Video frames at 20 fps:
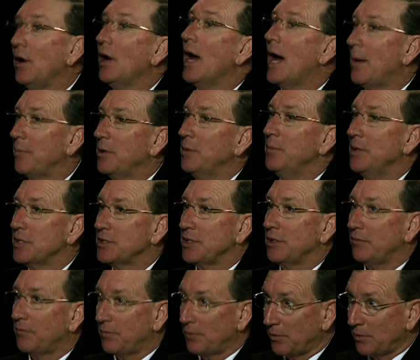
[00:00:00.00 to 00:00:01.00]

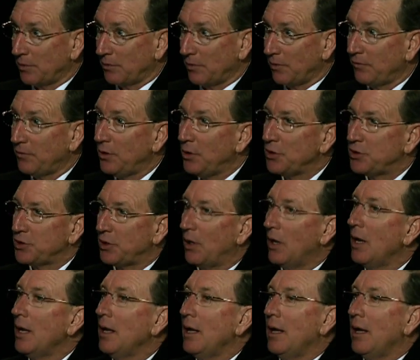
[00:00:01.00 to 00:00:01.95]
optimistic for the future.